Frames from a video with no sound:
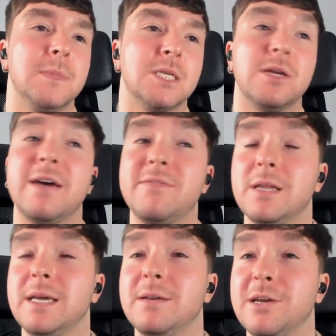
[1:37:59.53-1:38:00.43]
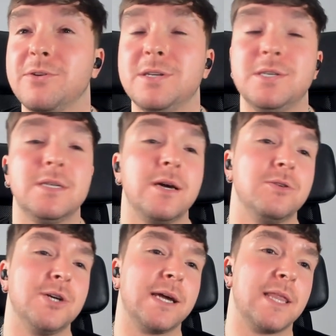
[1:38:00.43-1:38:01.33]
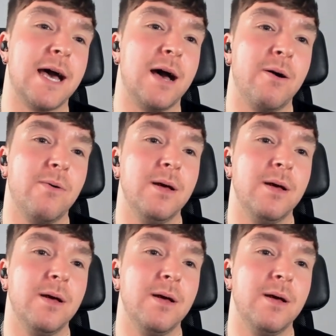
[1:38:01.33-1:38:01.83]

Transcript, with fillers: So I definitely encourage you to go check that out.